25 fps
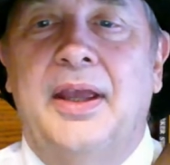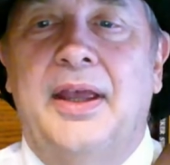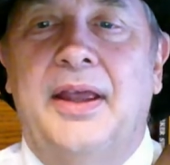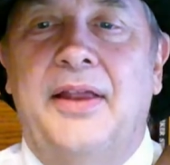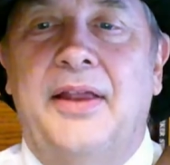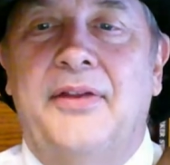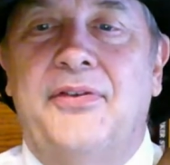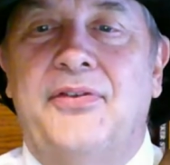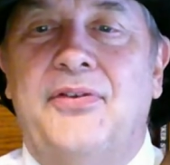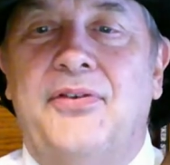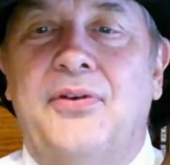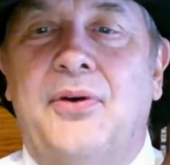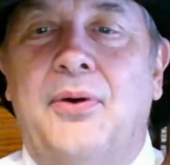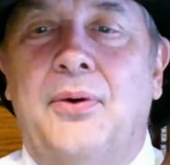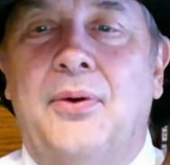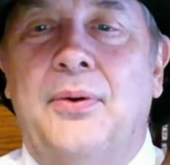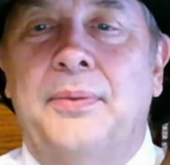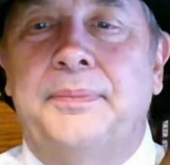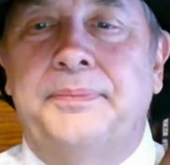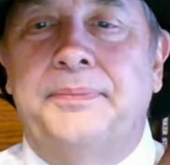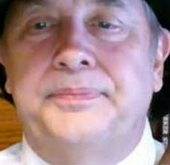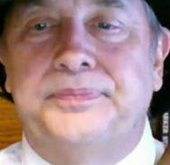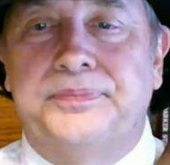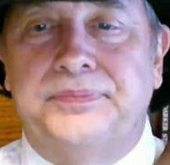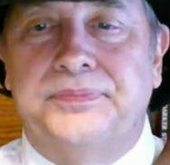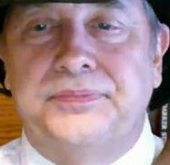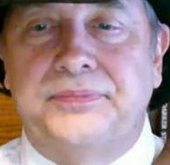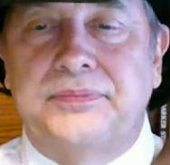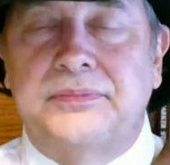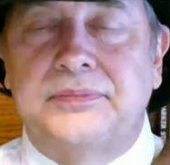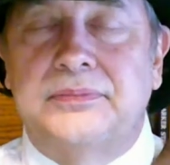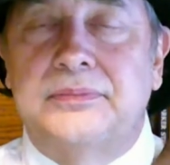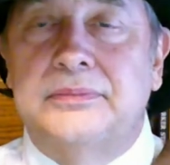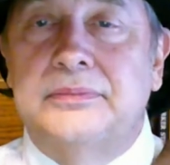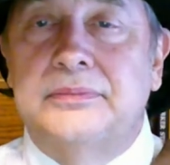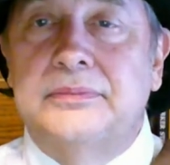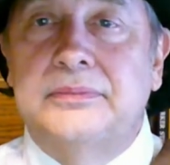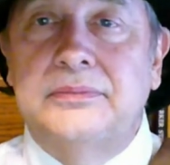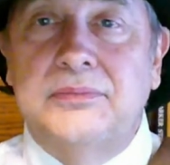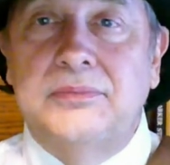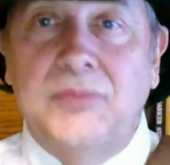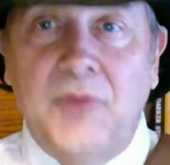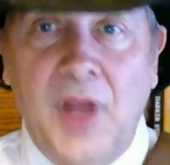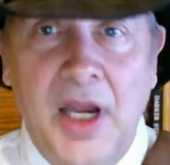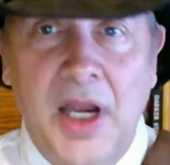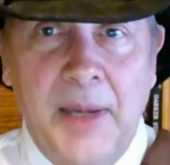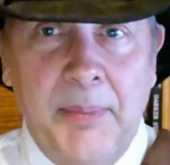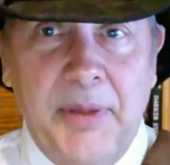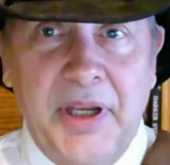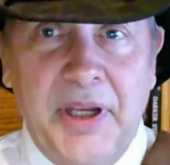And so,
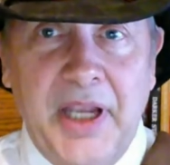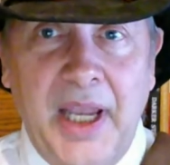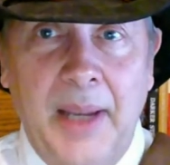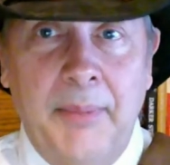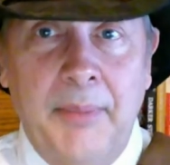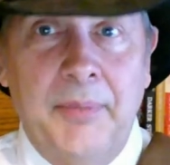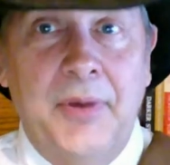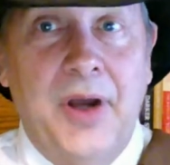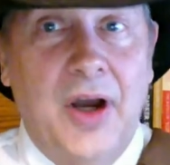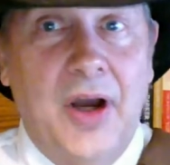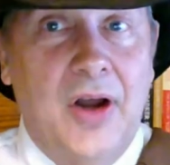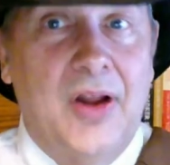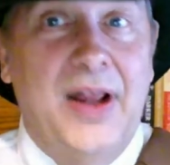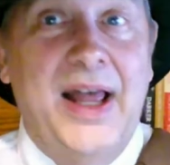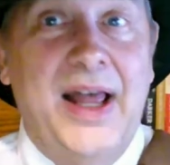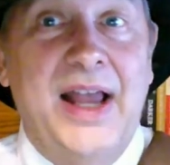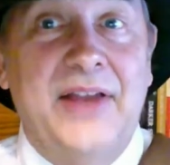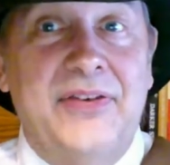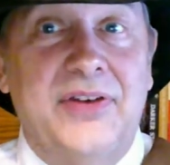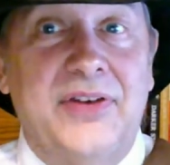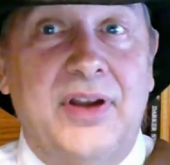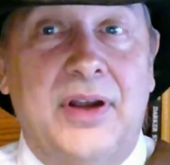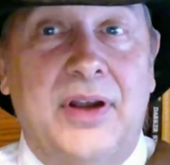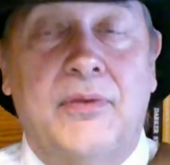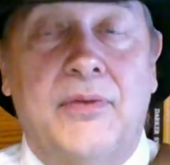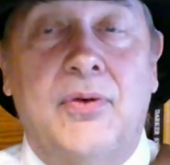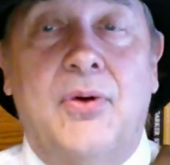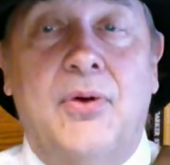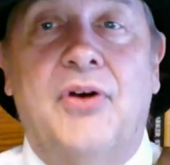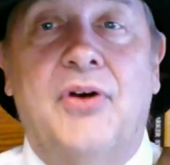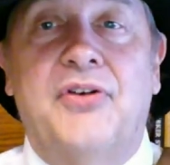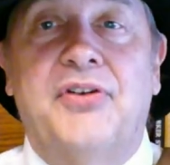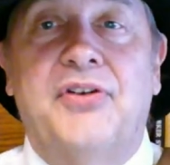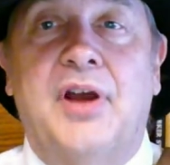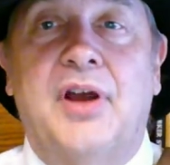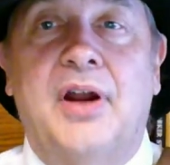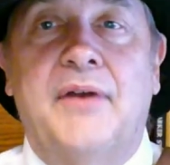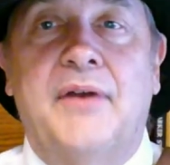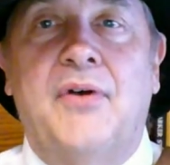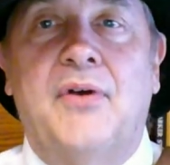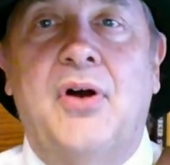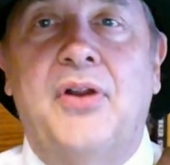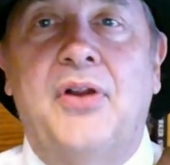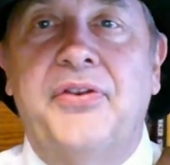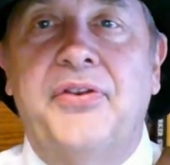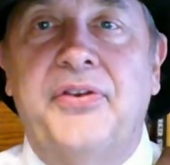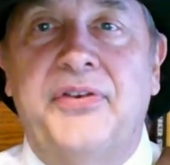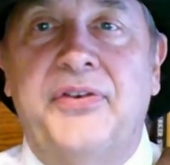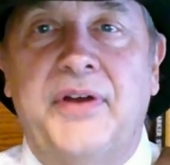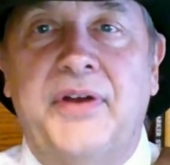and it became a classic, of course. Out of
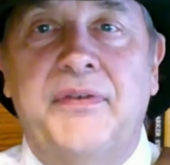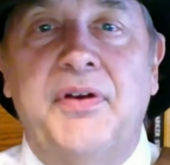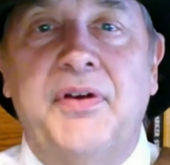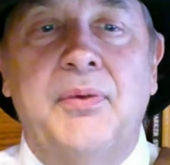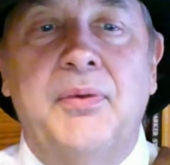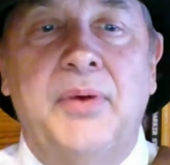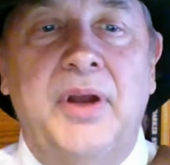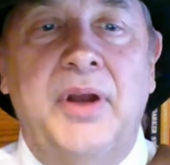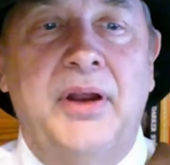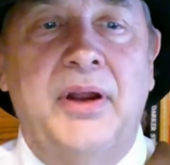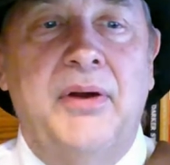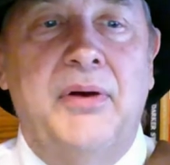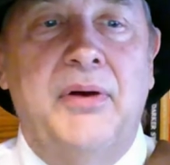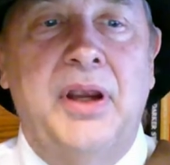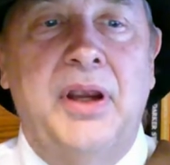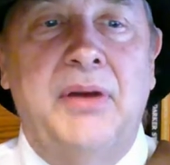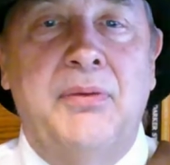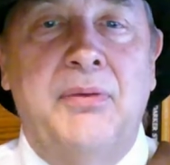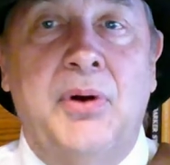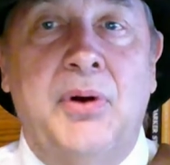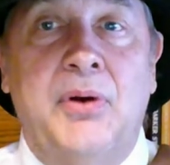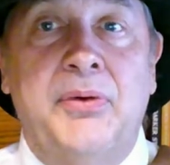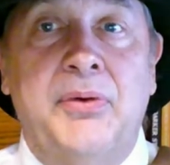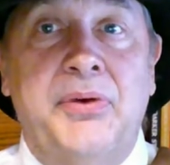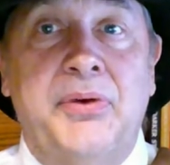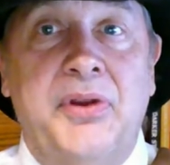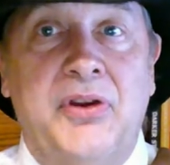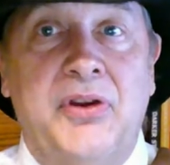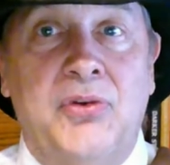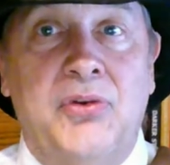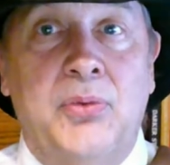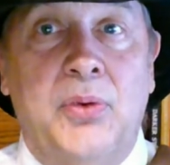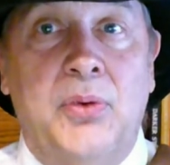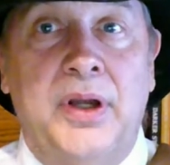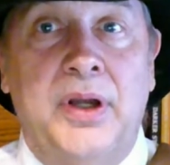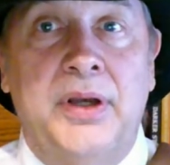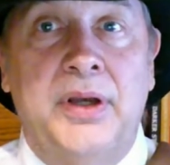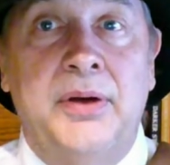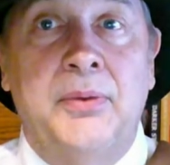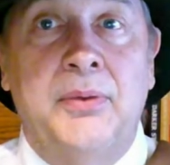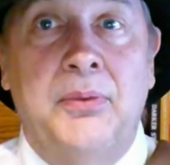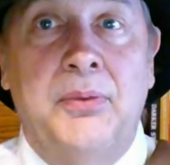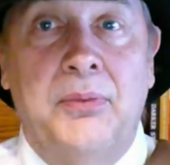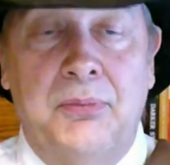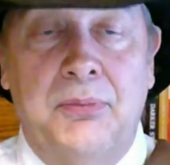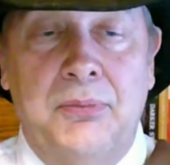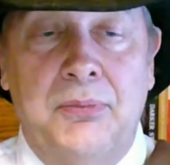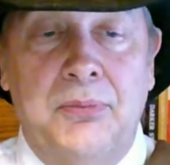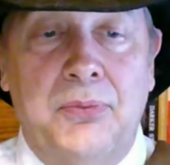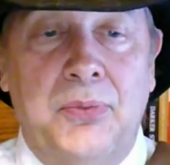all the stuff he read, he wrote this one
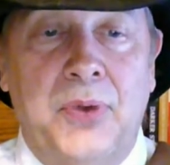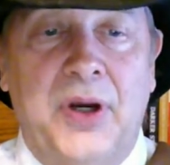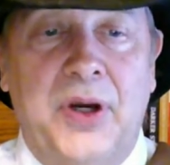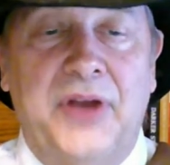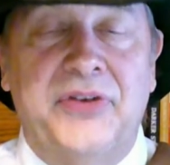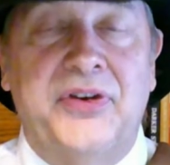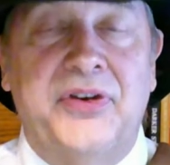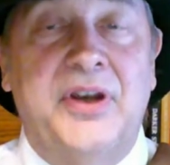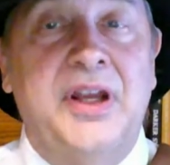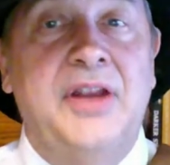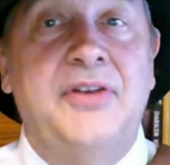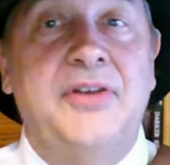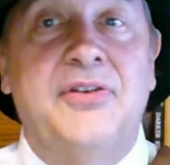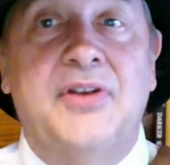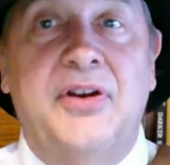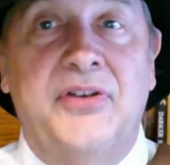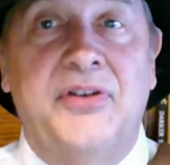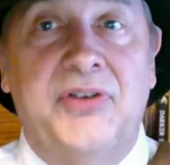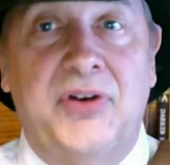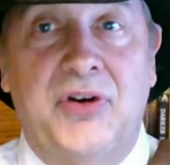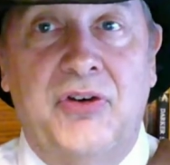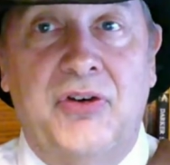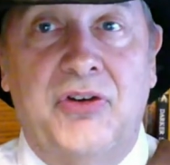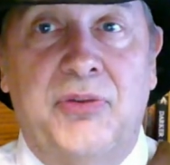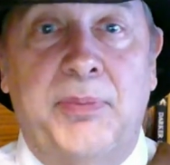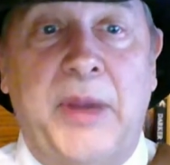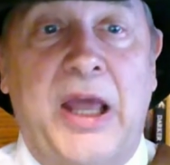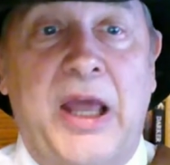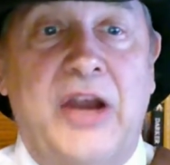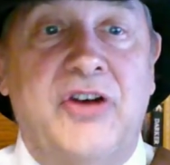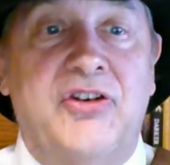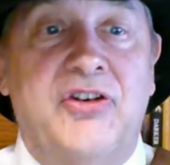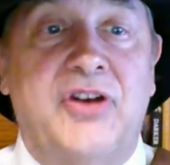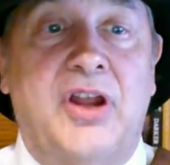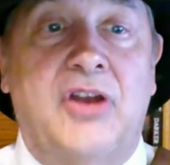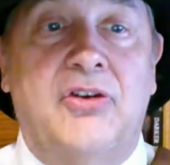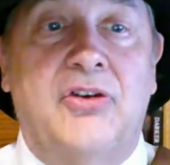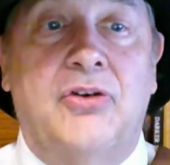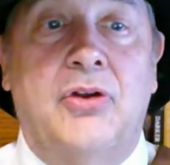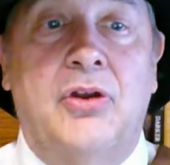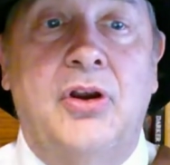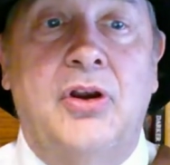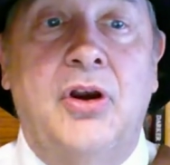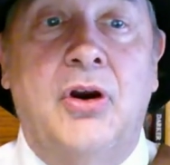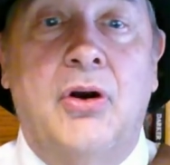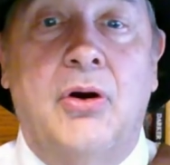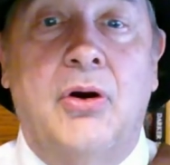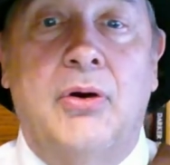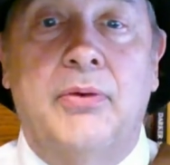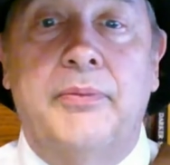was, and he's considered a Spanish national
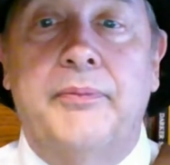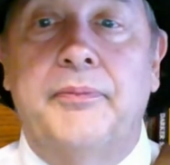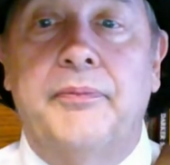hero.